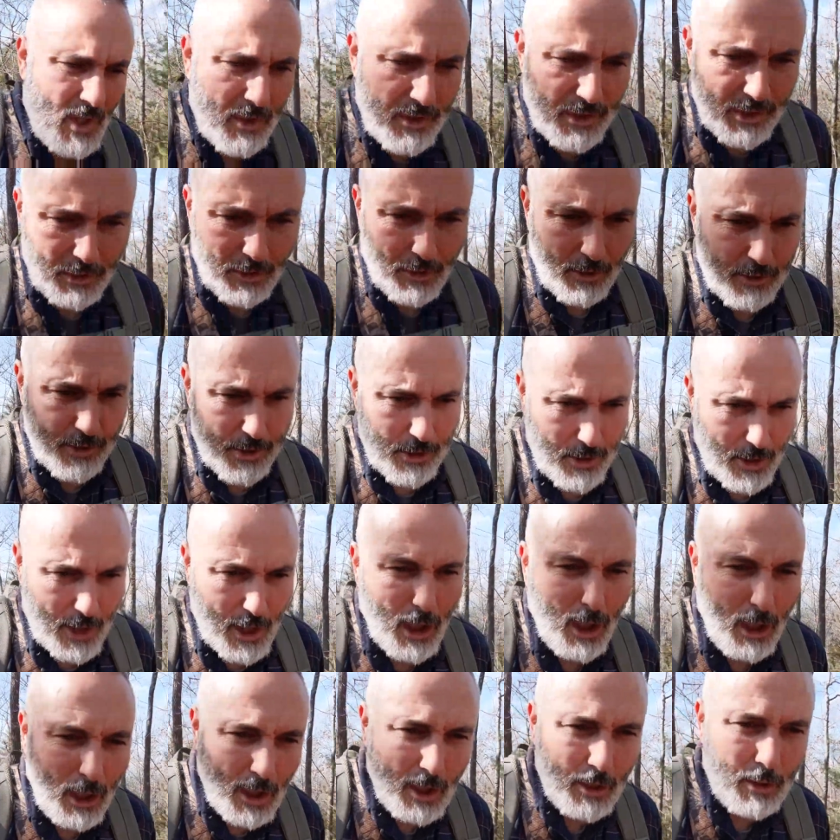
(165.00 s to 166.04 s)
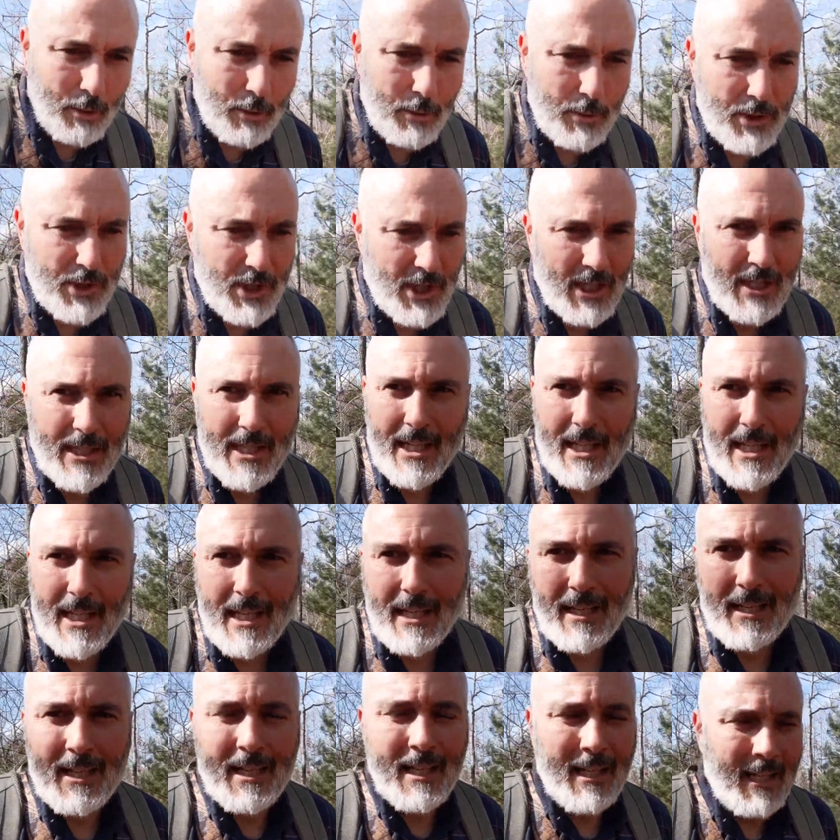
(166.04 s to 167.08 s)
So those are the clothes
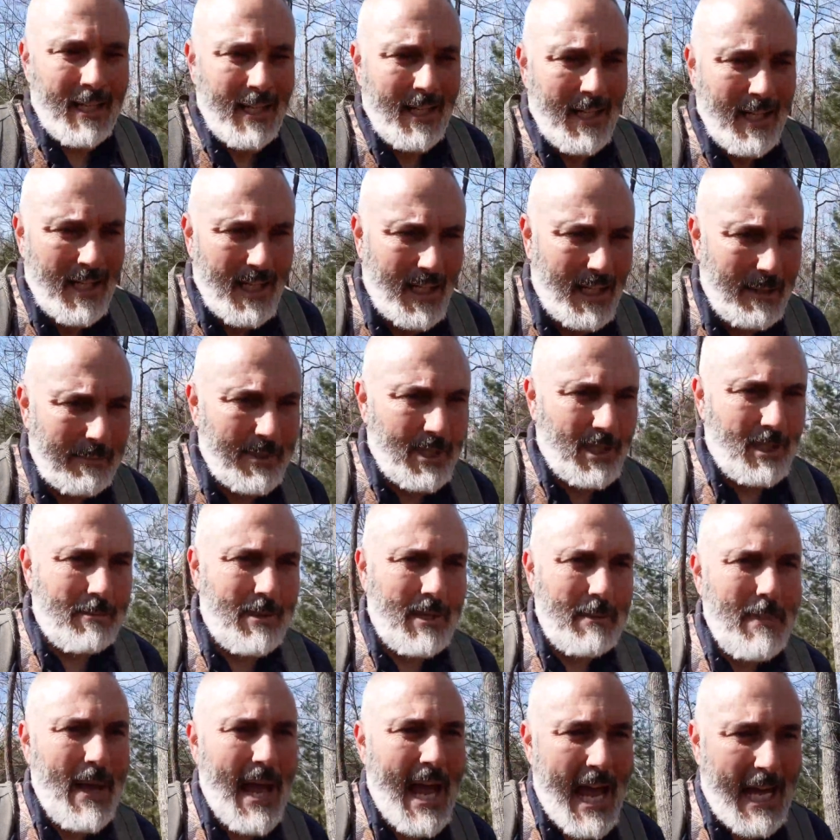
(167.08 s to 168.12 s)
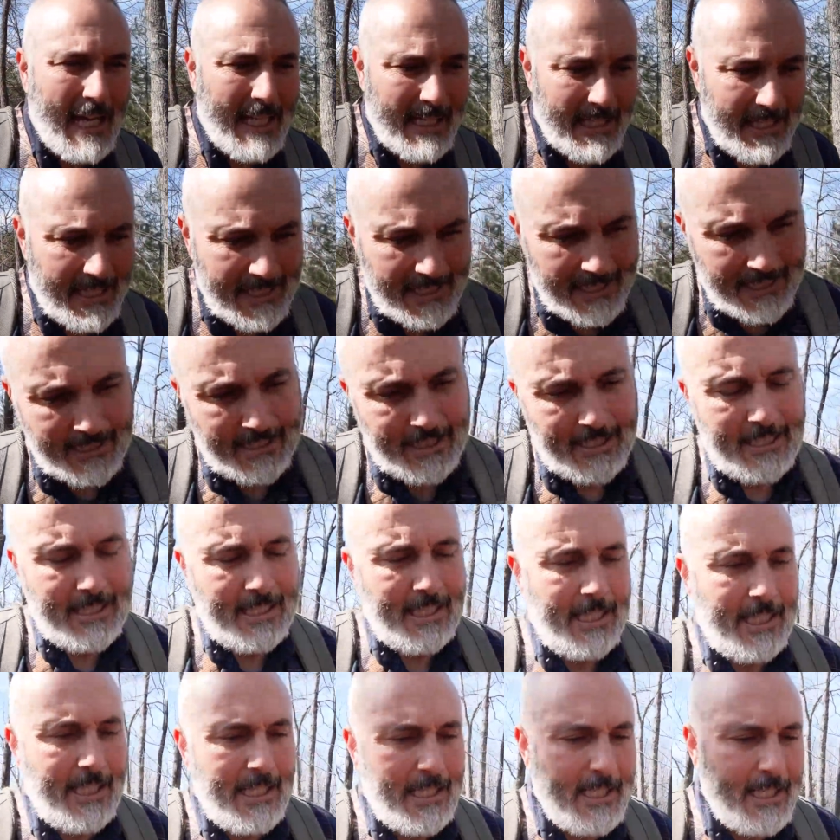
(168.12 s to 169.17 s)
that I'm going to be packing.
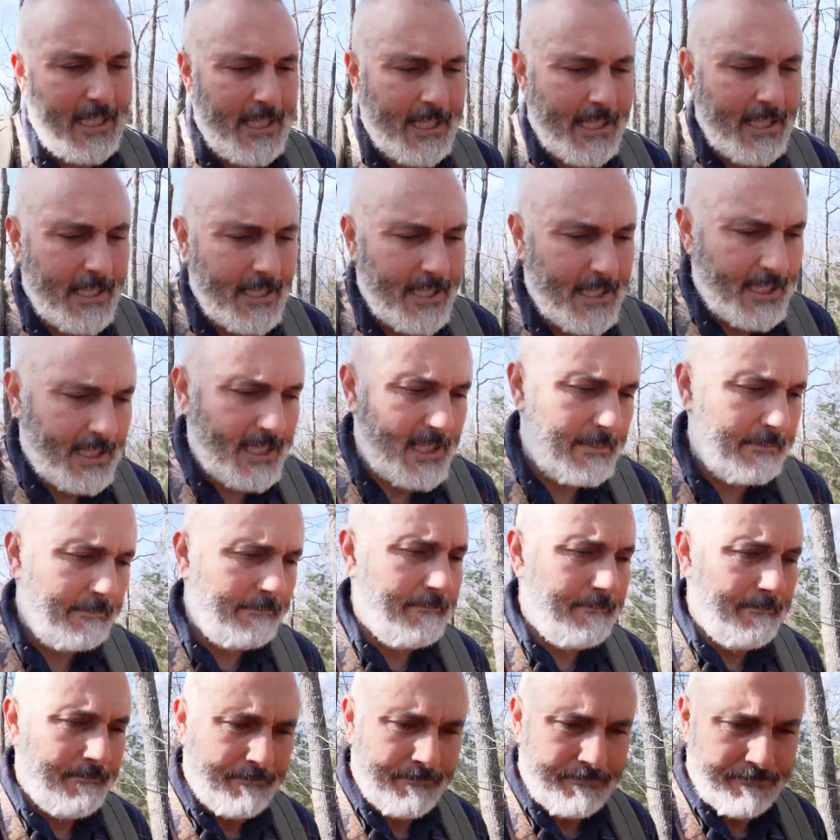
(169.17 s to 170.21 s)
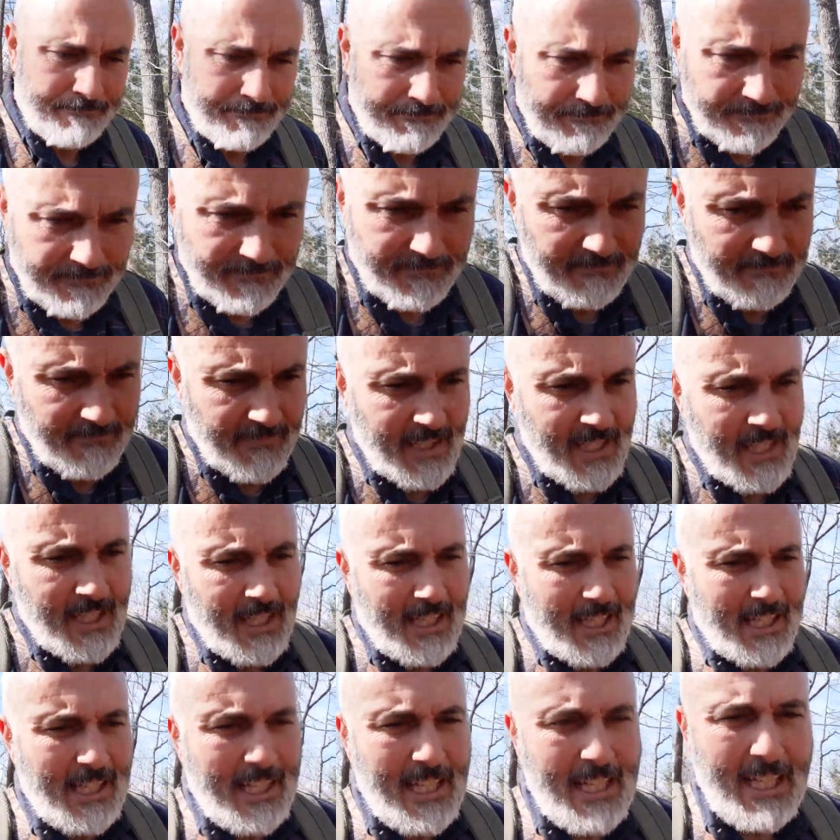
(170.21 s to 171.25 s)
And
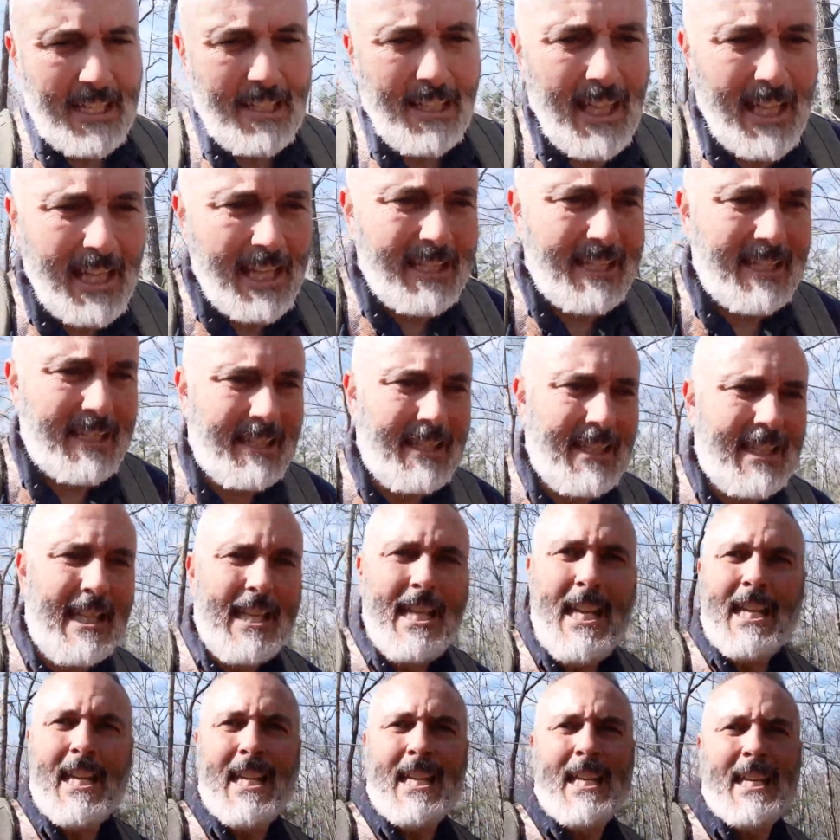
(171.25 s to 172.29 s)
then lastly,